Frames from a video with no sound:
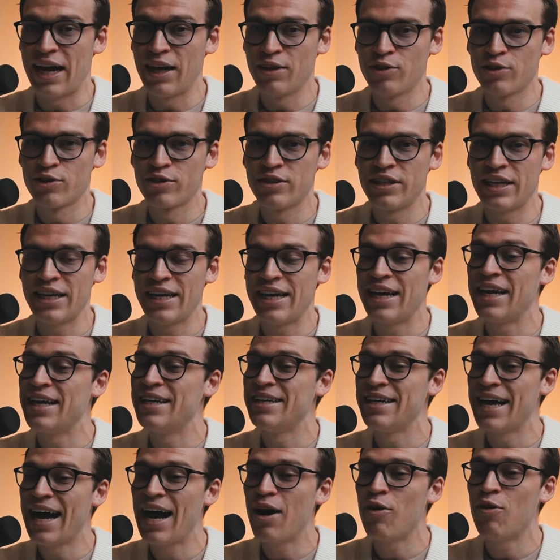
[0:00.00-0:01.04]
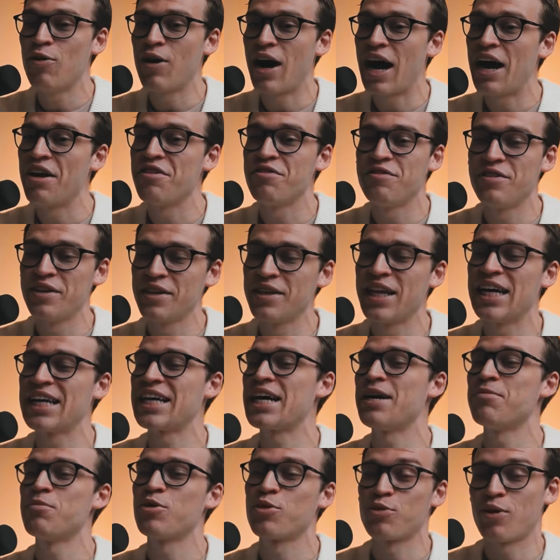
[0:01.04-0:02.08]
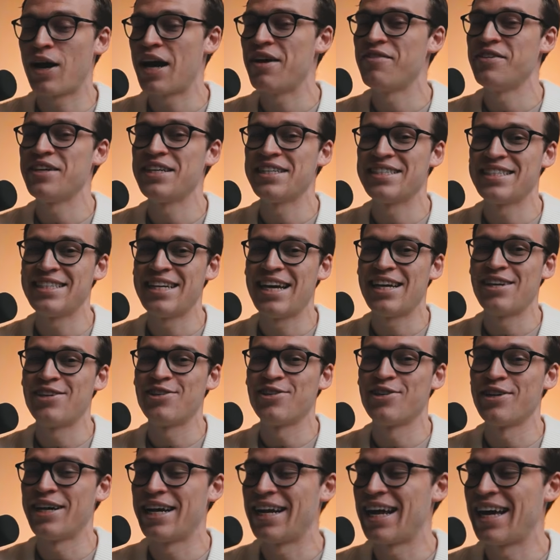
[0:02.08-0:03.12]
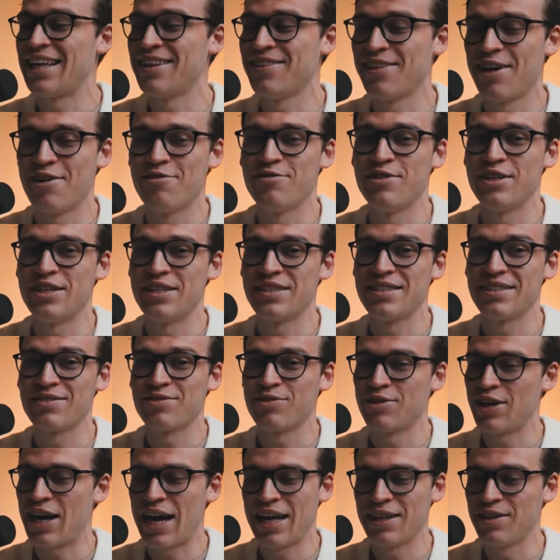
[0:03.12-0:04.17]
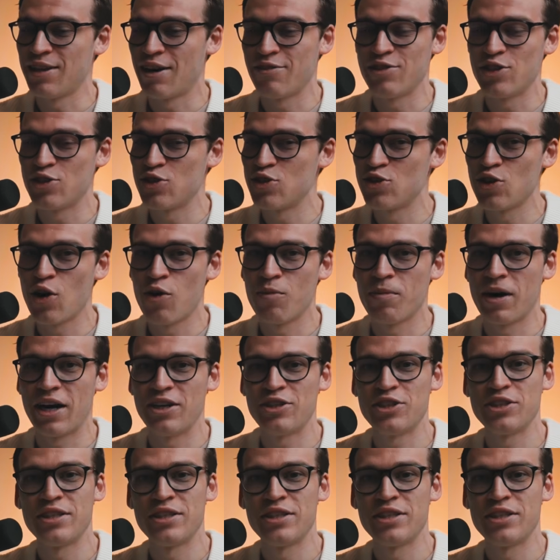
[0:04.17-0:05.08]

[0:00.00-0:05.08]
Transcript: I learned it, and now I feel like I'm thriving as an editor, and I love this. I love it so much. You